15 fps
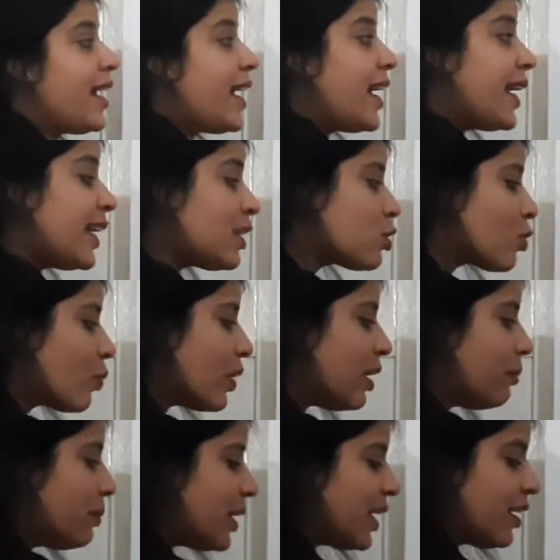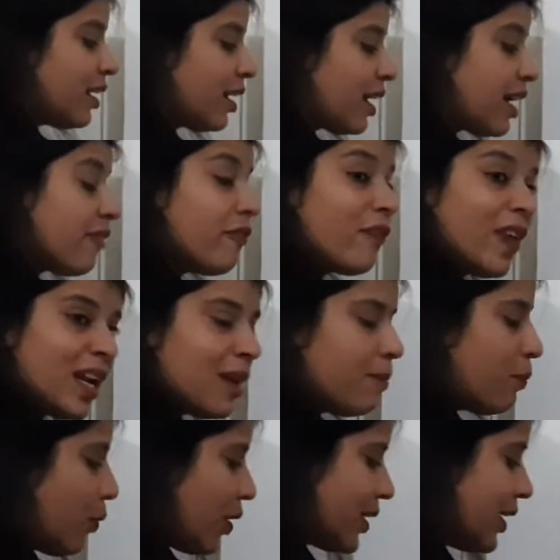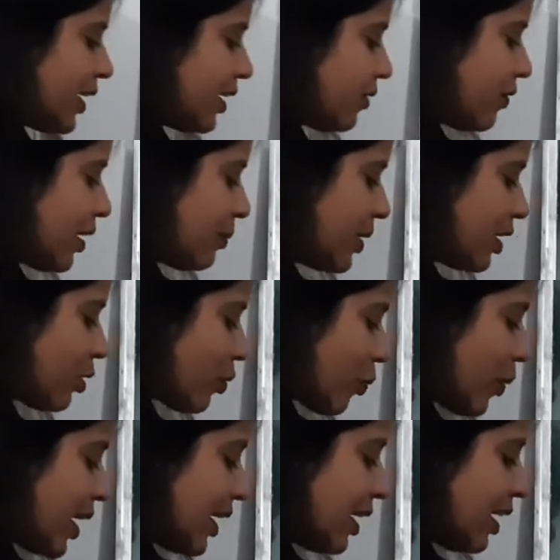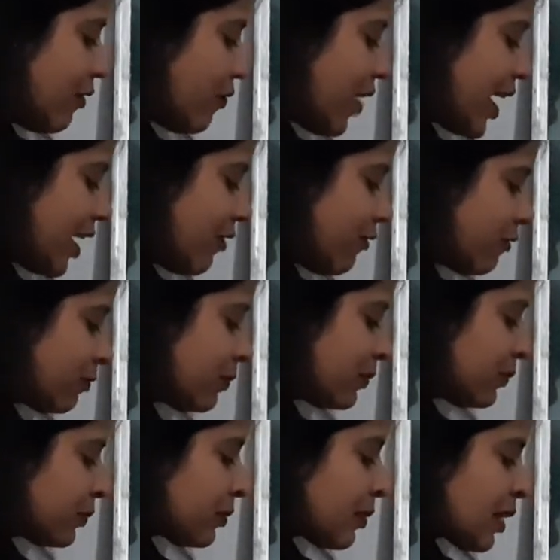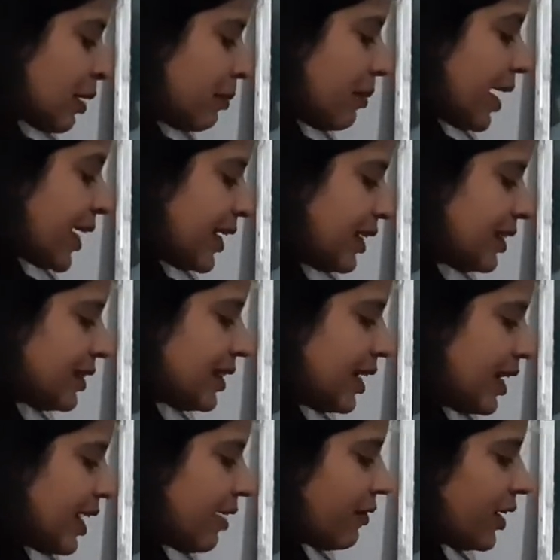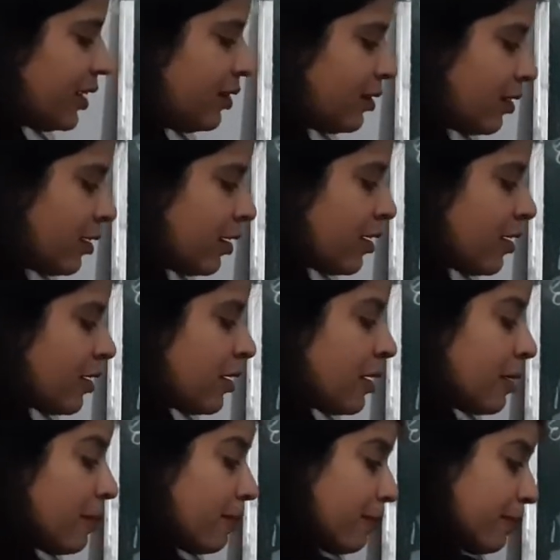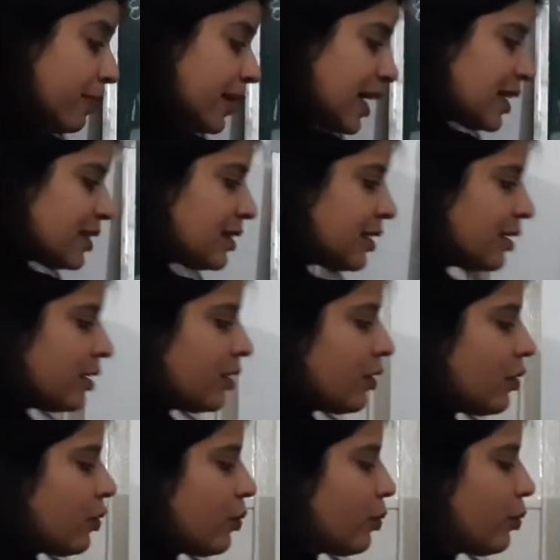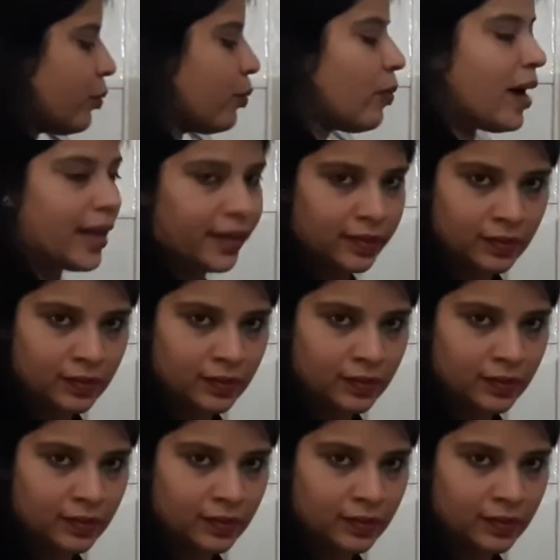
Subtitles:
It will be very important. It will be 25 minus 11 plus 1.